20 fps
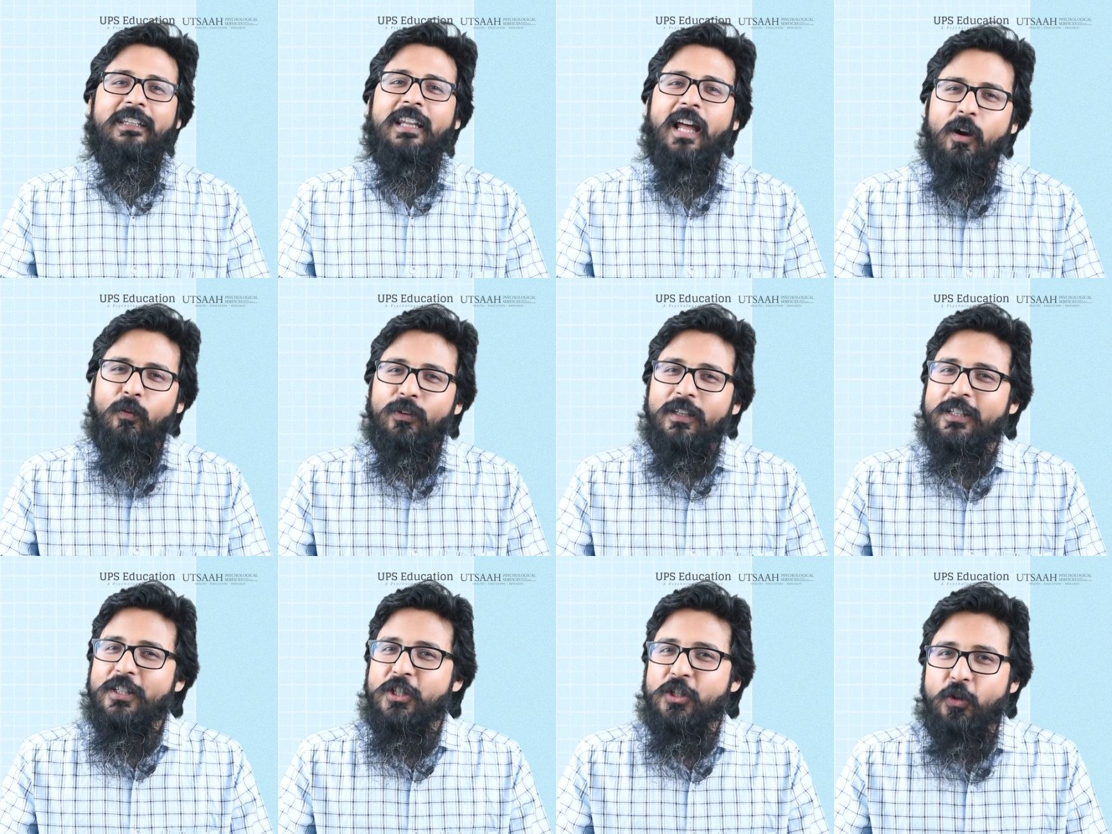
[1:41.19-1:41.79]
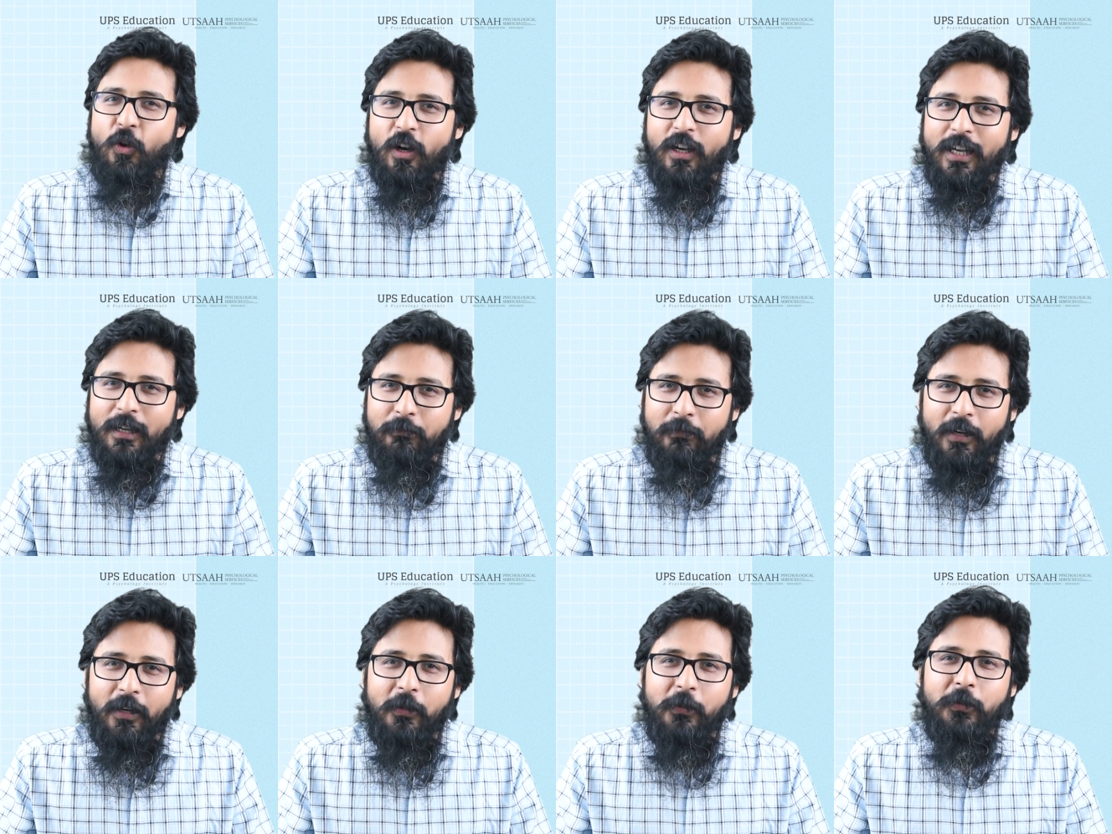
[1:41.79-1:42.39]
Now let's talk
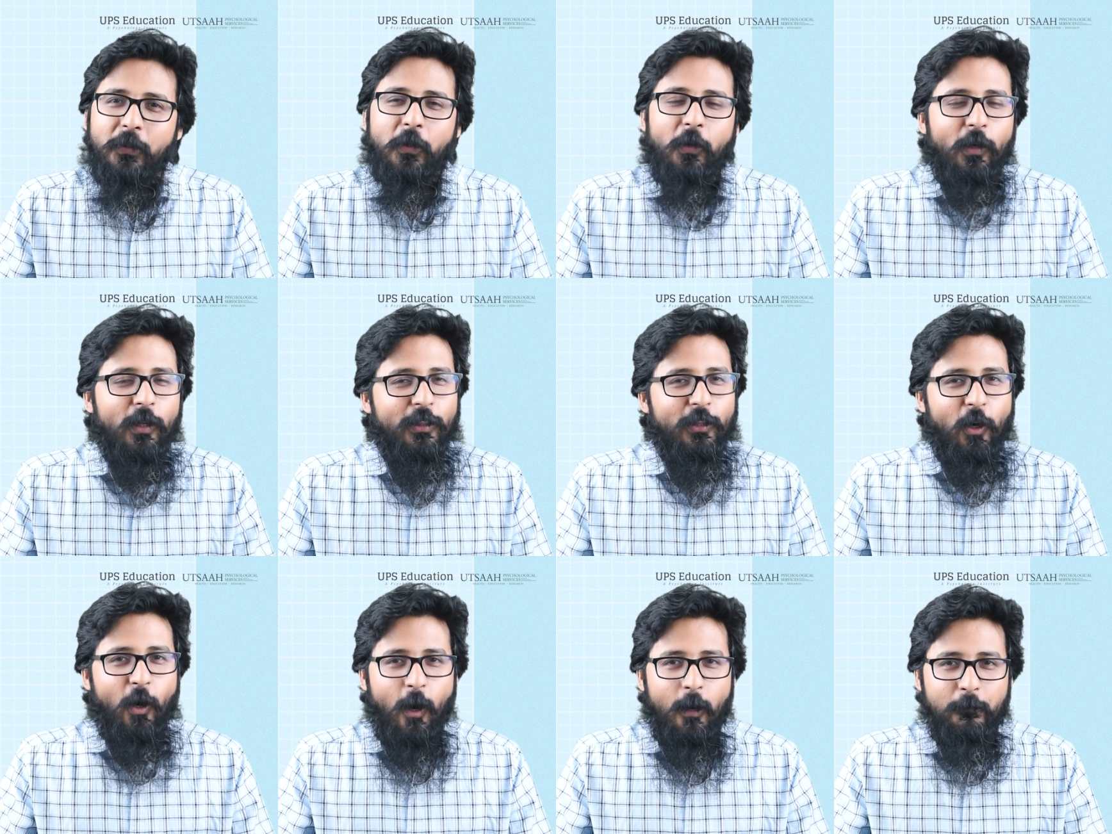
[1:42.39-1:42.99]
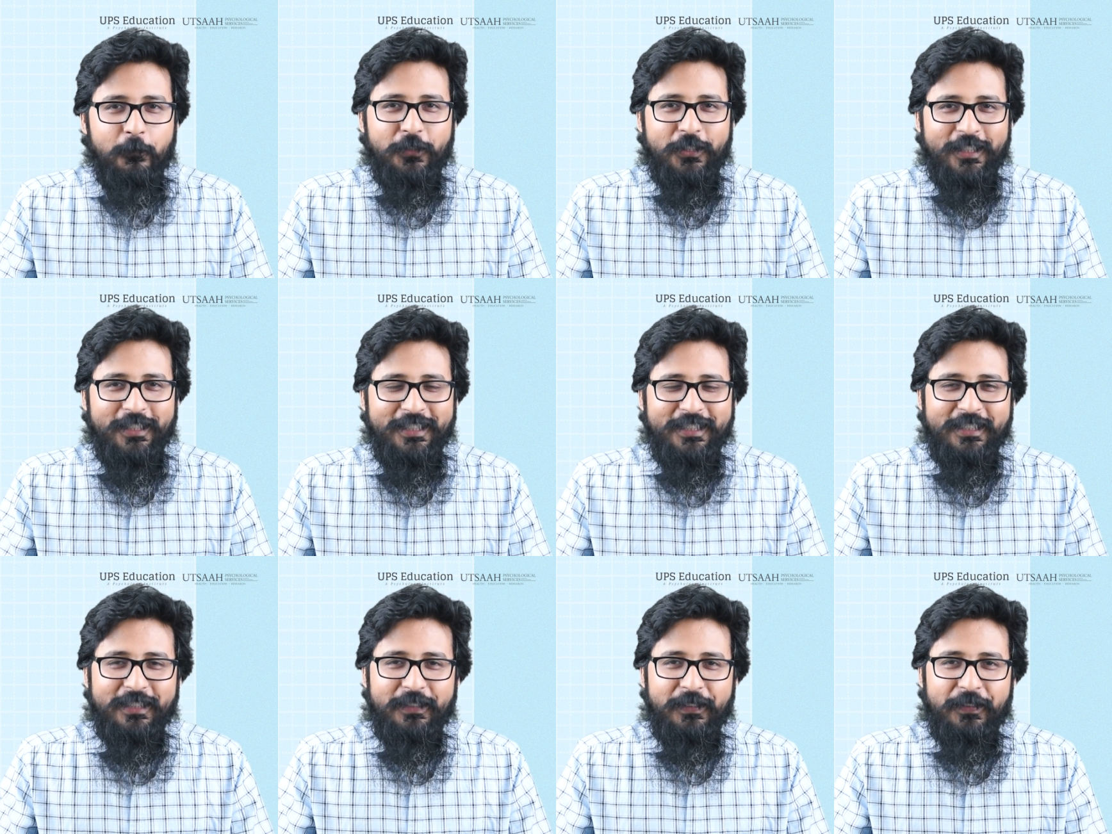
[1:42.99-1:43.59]
about all the
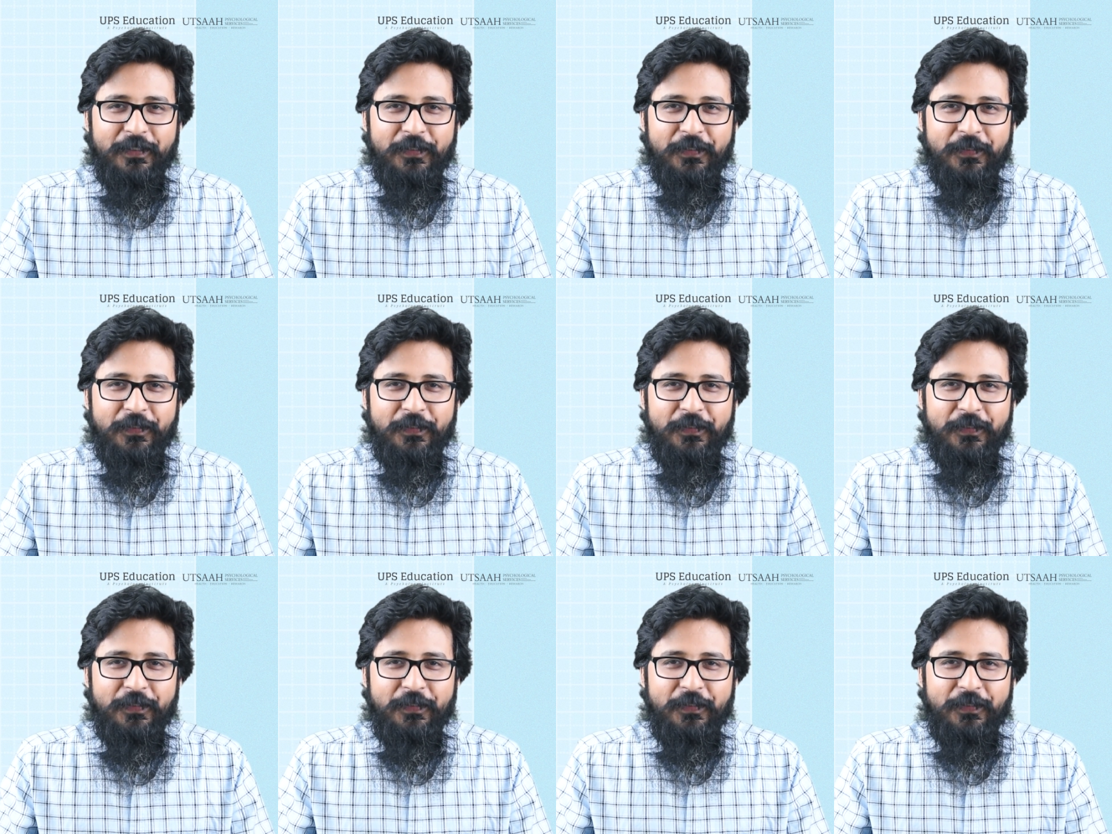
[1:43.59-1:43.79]
options.